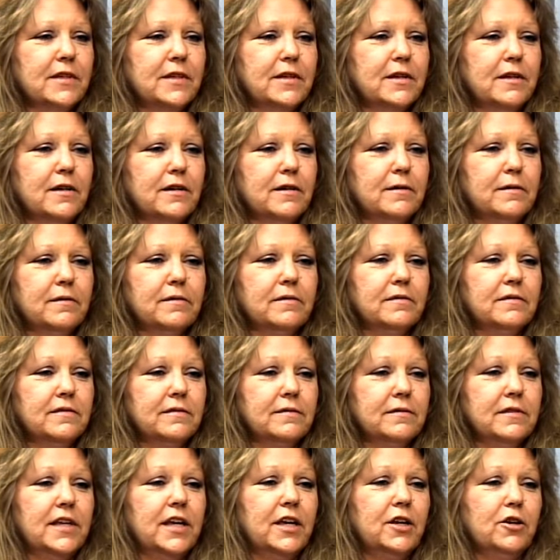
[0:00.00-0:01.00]
uh,
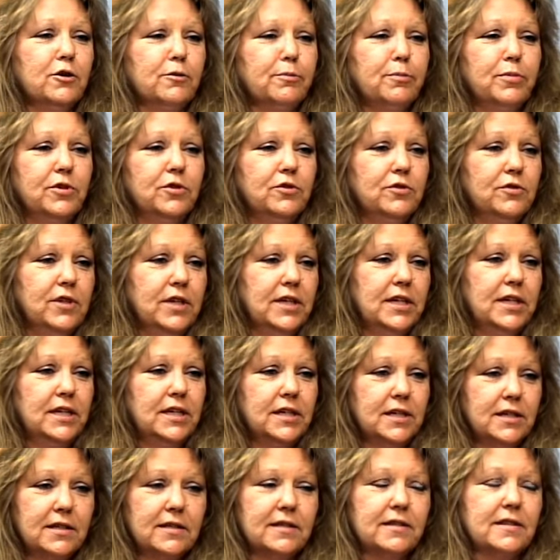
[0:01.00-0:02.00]
inner
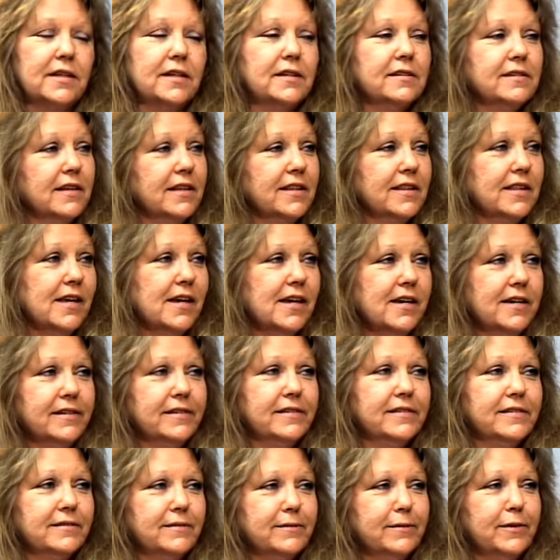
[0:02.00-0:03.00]
beauty, things like that.
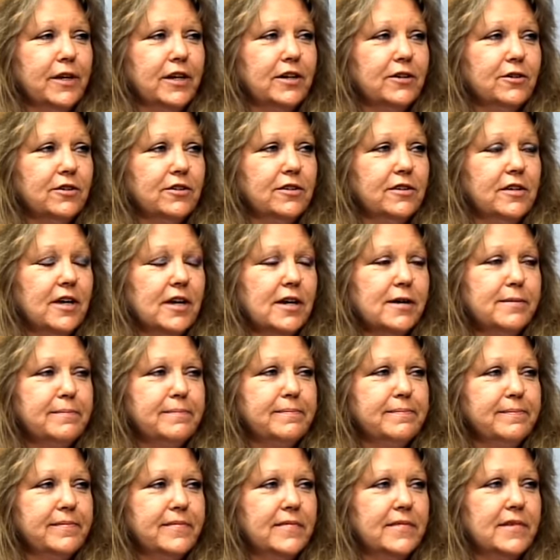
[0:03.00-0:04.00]
We had a good time.
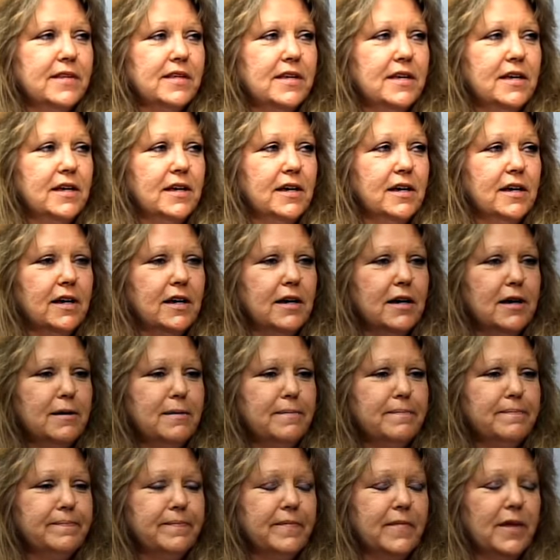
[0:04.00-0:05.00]

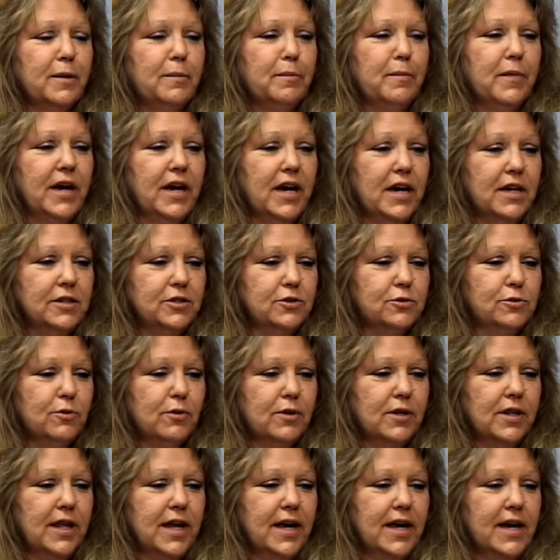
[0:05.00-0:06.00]
Um, my high
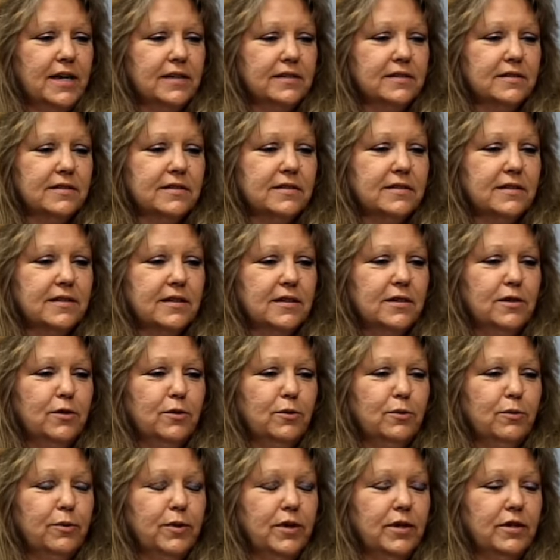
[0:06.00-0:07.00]
school class,
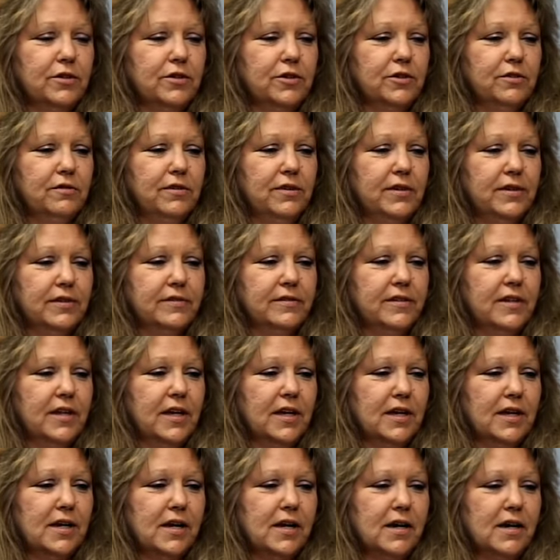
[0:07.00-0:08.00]
we are doing this
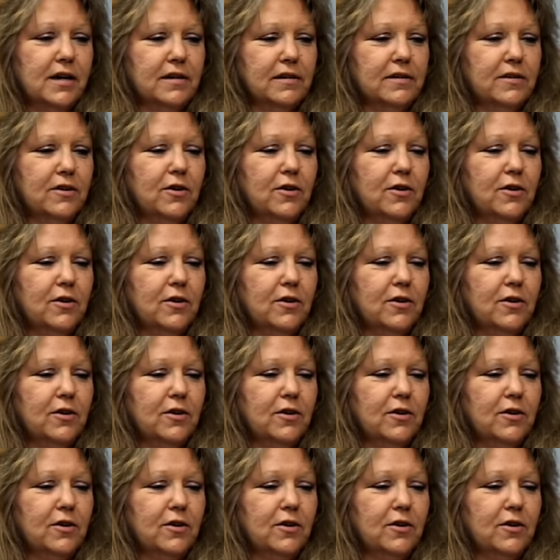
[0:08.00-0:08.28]
thing uh,